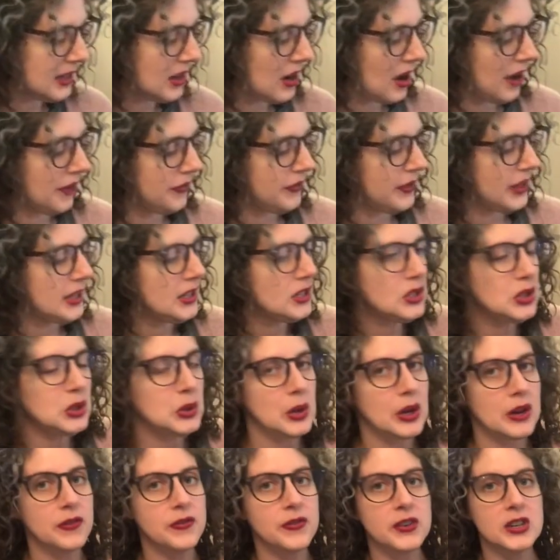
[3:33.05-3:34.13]
off into
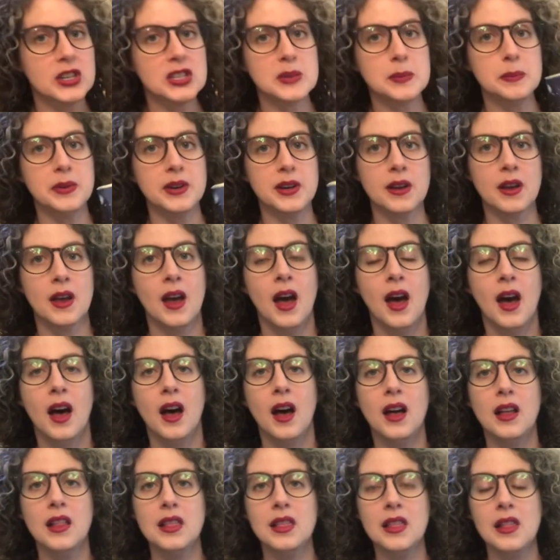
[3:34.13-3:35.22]
our first book
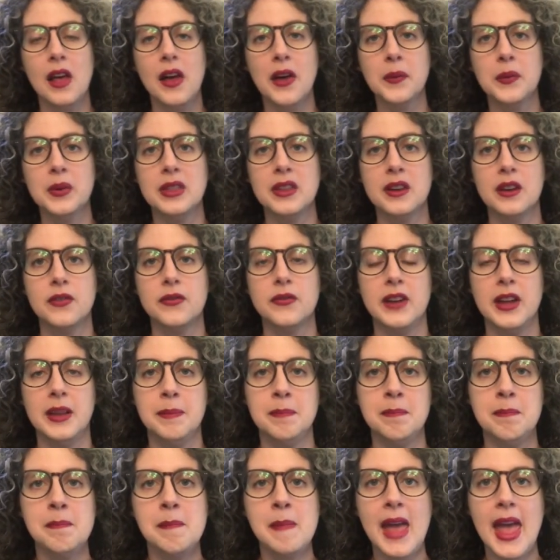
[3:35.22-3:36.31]
along with our
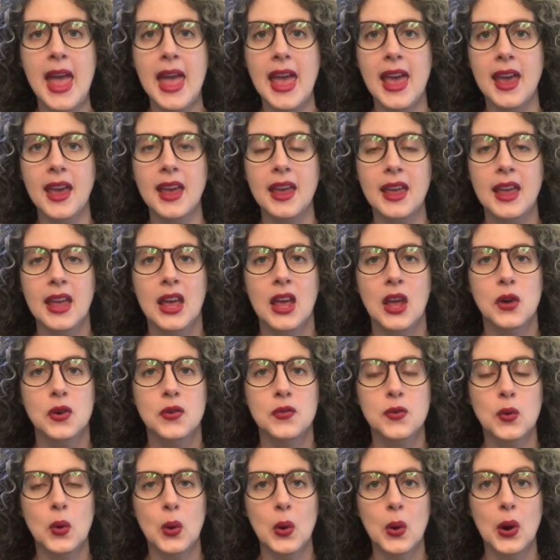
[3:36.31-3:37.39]
friend Mae
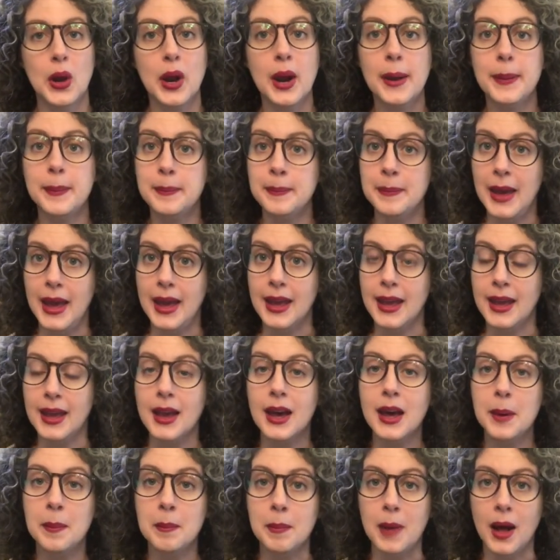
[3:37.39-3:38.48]
for Mae
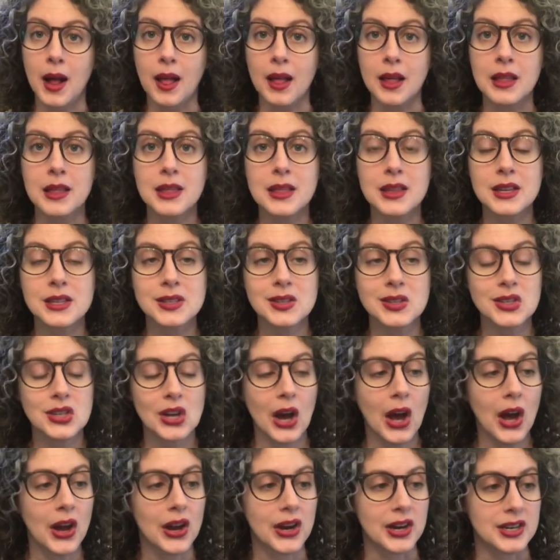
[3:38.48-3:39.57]
Among the
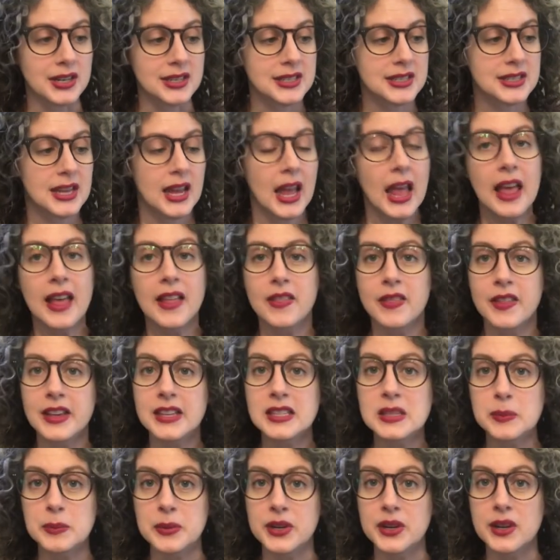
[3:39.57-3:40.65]
Stars. This
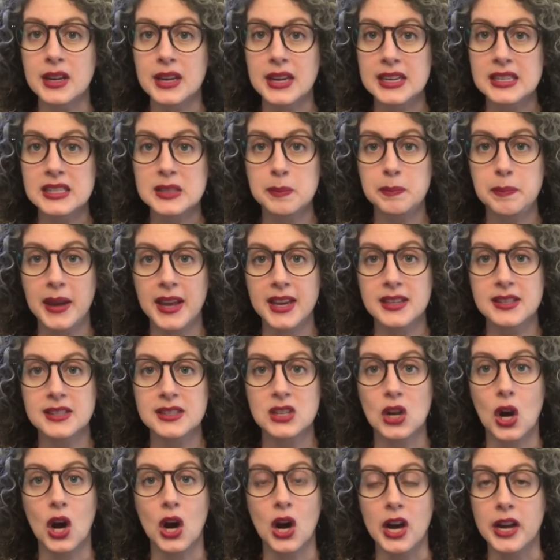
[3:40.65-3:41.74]
book is based
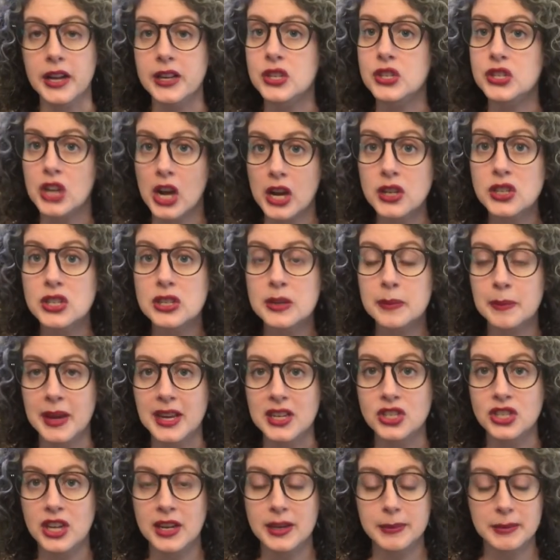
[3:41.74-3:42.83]
on Dr. Mae
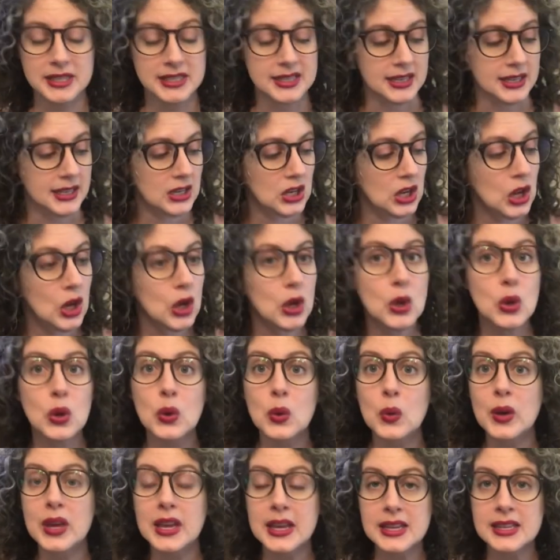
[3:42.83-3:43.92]
Jemison,
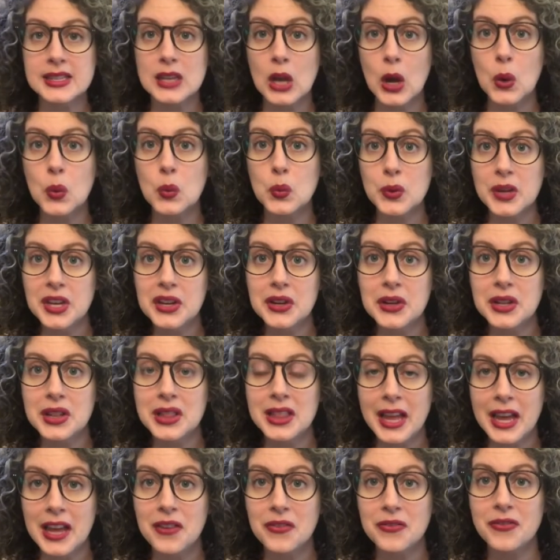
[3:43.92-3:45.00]
who is a
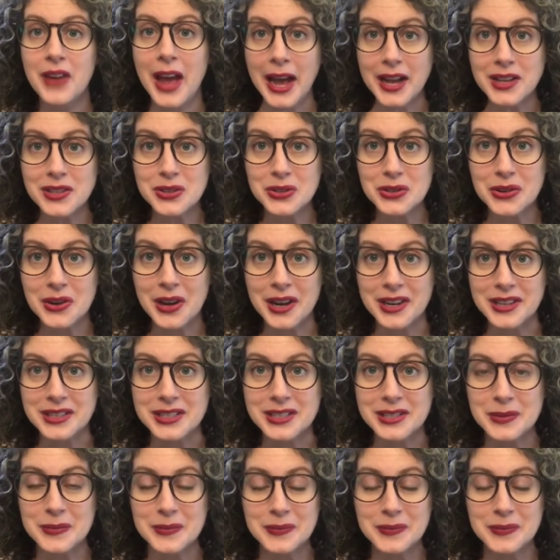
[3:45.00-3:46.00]
real-life astronaut.